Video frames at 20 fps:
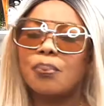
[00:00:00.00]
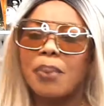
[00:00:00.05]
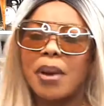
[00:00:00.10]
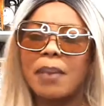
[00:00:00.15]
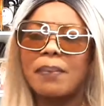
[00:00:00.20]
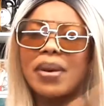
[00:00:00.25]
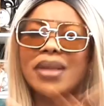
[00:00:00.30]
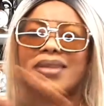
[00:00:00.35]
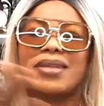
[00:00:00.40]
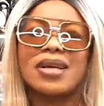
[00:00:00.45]

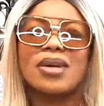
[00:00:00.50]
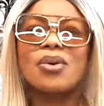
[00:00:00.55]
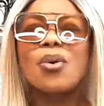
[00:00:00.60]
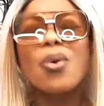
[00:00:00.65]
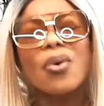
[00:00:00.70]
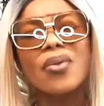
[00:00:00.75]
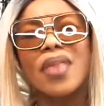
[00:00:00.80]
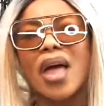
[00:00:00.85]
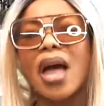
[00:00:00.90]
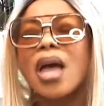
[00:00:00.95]
pepes and
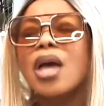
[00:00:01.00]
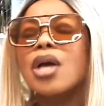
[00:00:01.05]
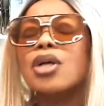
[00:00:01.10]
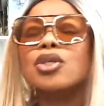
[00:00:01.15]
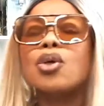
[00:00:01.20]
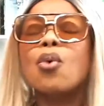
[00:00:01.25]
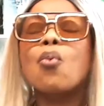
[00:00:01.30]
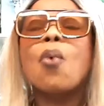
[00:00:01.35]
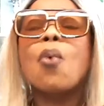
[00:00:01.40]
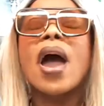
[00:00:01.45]
all that.
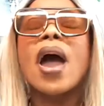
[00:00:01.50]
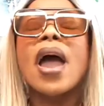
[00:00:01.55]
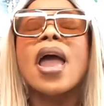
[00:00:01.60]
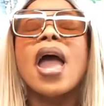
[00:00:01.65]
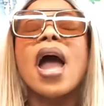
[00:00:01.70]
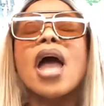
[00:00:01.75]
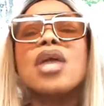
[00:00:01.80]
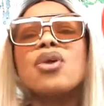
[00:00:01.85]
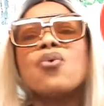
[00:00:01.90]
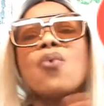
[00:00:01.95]
So why
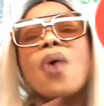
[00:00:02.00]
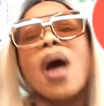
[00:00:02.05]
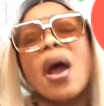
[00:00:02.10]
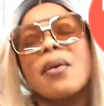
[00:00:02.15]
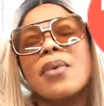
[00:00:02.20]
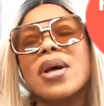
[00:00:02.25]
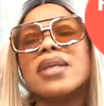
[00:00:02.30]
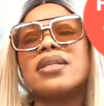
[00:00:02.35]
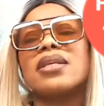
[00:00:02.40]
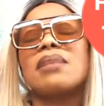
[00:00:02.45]
are you
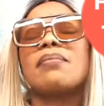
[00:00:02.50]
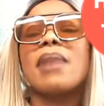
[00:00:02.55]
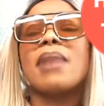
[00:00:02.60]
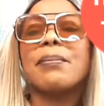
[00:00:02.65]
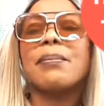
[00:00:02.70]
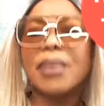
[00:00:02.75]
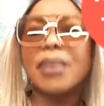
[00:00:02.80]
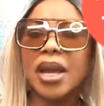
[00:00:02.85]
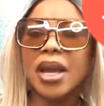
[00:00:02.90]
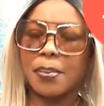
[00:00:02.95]
harassing my
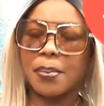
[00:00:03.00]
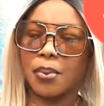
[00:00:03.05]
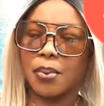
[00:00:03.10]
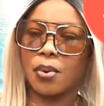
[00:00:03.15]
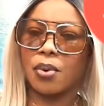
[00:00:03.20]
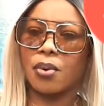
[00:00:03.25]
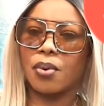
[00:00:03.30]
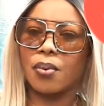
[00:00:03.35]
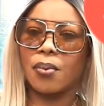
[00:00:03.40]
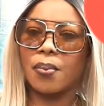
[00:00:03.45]

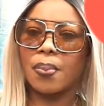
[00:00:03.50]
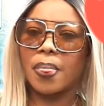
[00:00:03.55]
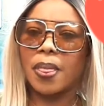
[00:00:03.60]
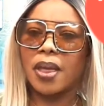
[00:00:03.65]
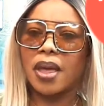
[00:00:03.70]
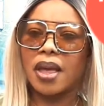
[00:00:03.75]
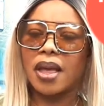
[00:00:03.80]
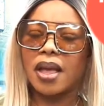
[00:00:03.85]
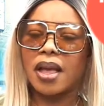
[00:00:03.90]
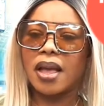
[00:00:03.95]
people?
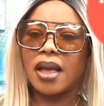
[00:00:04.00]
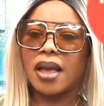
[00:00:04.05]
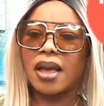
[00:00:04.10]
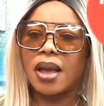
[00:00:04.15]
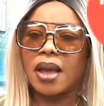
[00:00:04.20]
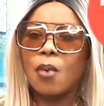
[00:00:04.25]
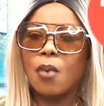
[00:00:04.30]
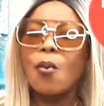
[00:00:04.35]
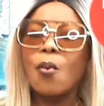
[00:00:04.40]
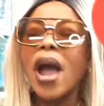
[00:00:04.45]

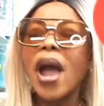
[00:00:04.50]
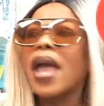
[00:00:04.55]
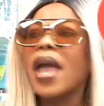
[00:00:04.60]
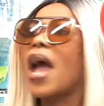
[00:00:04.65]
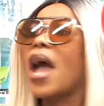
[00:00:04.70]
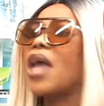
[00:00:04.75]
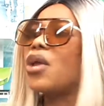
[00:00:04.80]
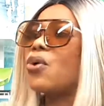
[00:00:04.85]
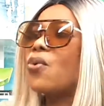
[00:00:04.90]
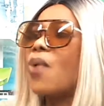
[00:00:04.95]
Why
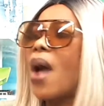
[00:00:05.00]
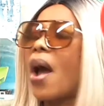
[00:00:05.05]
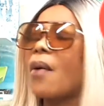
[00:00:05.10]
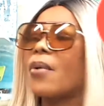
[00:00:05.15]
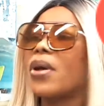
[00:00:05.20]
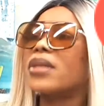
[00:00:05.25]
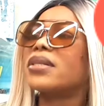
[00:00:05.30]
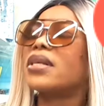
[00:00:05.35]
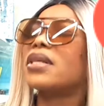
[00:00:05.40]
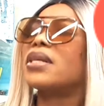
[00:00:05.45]
are you
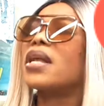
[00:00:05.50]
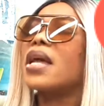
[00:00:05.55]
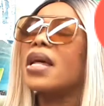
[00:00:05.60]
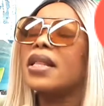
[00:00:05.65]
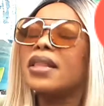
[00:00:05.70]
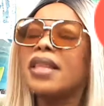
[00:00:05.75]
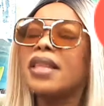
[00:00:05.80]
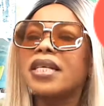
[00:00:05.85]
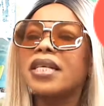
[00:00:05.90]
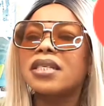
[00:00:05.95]
harassing
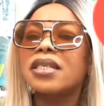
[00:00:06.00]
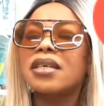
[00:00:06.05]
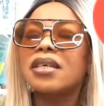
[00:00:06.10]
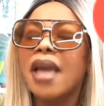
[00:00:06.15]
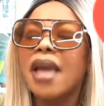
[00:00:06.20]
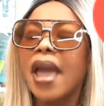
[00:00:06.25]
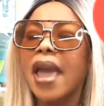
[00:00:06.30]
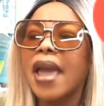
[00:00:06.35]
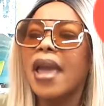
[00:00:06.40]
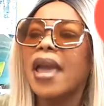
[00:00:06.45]
this
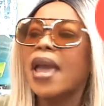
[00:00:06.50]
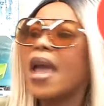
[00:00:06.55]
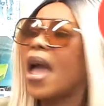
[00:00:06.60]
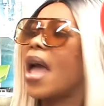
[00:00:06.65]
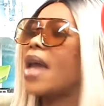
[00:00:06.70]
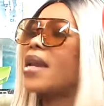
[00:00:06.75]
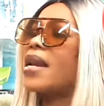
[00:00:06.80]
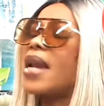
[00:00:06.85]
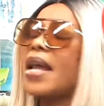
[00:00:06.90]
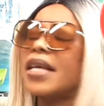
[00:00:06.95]
gay
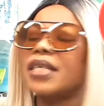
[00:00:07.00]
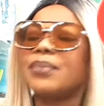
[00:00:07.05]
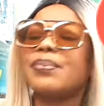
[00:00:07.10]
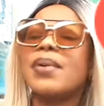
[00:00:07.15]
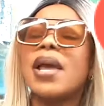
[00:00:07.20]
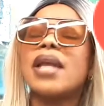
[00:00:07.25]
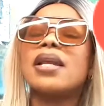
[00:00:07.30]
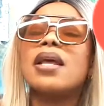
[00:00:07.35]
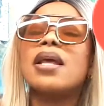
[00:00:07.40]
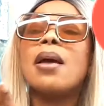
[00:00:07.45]
and
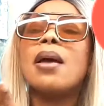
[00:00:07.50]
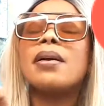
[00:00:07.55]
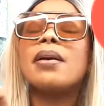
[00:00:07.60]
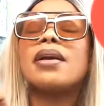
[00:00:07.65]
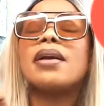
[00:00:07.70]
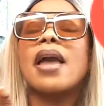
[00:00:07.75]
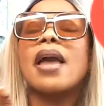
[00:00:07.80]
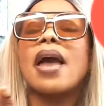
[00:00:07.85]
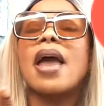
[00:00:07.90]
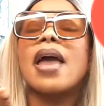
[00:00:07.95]
lesbian
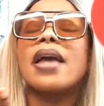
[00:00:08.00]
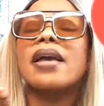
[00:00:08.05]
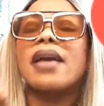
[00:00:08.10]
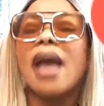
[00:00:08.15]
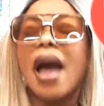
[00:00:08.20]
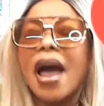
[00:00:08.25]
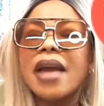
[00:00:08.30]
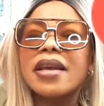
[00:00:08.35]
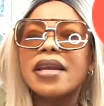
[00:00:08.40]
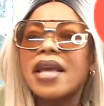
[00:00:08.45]

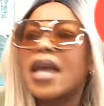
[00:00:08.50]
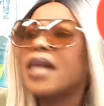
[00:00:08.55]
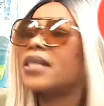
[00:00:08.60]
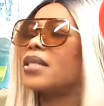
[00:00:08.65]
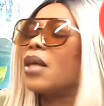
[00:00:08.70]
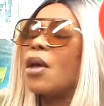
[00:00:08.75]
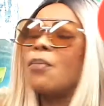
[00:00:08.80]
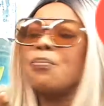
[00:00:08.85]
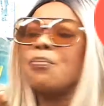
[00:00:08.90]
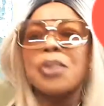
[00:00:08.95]

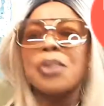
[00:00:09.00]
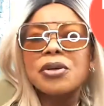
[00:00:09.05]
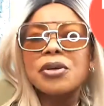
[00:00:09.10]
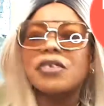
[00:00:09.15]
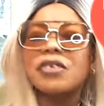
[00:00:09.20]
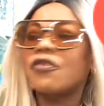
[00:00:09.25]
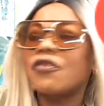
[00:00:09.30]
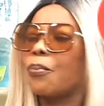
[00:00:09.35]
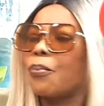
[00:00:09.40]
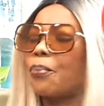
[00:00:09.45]
Ghanaians,
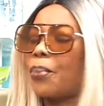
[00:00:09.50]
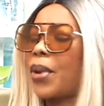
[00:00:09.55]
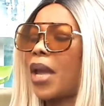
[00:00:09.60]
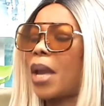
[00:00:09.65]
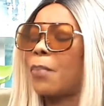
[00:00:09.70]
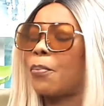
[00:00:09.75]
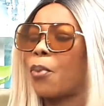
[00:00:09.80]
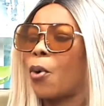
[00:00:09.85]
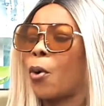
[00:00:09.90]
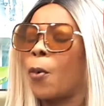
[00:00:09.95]
beautiful
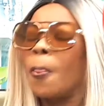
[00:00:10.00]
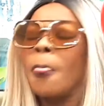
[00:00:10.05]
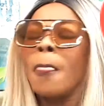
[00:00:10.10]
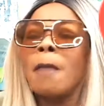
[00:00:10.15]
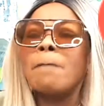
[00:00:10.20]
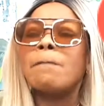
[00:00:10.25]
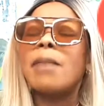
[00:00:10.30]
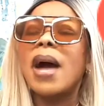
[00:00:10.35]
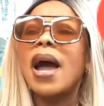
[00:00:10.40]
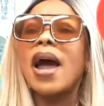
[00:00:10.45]
people
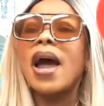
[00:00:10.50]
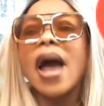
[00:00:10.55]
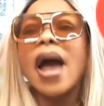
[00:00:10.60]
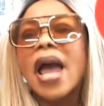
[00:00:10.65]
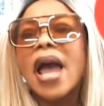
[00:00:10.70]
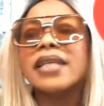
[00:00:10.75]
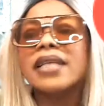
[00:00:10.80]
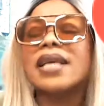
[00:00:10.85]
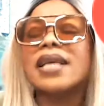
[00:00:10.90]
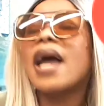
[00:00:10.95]

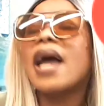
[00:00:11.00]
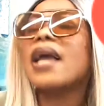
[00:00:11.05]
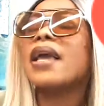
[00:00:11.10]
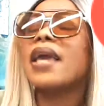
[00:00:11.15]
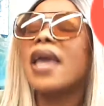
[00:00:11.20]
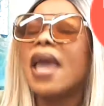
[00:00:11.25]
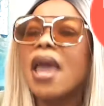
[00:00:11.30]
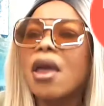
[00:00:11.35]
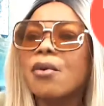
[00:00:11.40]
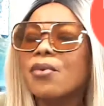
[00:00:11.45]
behind that
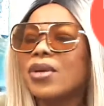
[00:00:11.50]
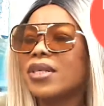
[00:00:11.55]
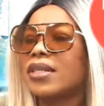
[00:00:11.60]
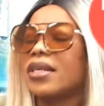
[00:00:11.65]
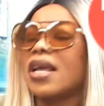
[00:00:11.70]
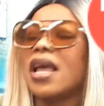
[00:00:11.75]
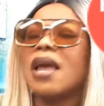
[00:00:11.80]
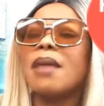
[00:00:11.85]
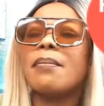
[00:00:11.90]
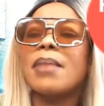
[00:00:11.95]

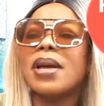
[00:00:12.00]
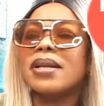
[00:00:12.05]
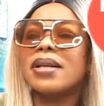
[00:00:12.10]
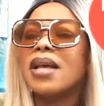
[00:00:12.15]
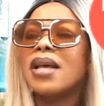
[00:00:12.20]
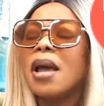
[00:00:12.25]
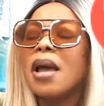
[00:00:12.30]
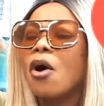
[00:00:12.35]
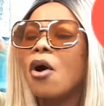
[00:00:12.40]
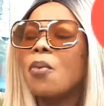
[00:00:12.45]
gayism and
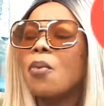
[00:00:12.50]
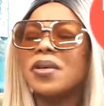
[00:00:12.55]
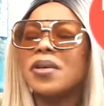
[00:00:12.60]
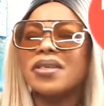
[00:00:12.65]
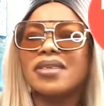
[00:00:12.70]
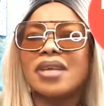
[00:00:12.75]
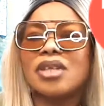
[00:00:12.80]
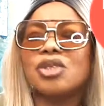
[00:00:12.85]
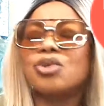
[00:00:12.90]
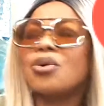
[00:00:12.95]

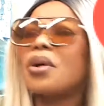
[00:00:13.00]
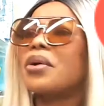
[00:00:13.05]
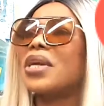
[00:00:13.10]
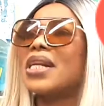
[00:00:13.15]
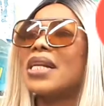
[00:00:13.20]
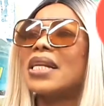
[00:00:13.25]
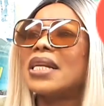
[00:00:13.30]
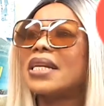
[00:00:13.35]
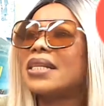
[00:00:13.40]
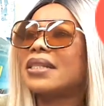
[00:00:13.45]

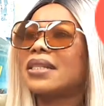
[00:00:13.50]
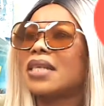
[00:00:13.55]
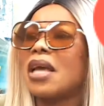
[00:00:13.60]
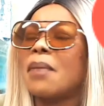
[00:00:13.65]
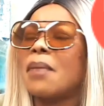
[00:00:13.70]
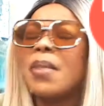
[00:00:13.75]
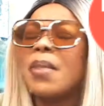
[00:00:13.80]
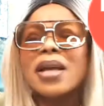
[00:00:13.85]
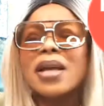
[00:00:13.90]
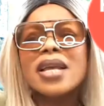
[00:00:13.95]

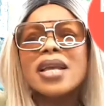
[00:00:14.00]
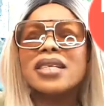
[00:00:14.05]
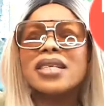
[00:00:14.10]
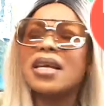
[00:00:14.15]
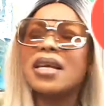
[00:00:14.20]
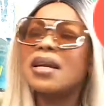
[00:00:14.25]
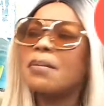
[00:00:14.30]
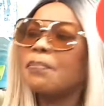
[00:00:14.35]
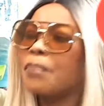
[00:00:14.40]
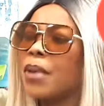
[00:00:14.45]
homosexualism? There's
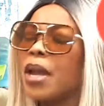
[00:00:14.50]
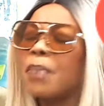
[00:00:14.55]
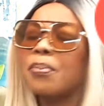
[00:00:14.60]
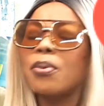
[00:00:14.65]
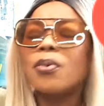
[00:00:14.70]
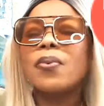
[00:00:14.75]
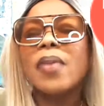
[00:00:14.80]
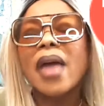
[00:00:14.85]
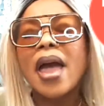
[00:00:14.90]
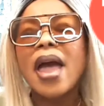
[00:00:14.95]

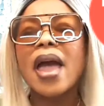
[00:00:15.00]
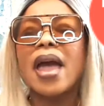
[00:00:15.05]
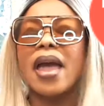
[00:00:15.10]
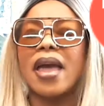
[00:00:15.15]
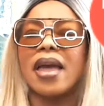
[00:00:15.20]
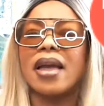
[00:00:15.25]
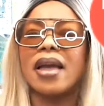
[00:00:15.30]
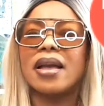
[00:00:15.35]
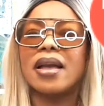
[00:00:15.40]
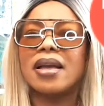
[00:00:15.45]
people
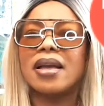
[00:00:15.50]
there.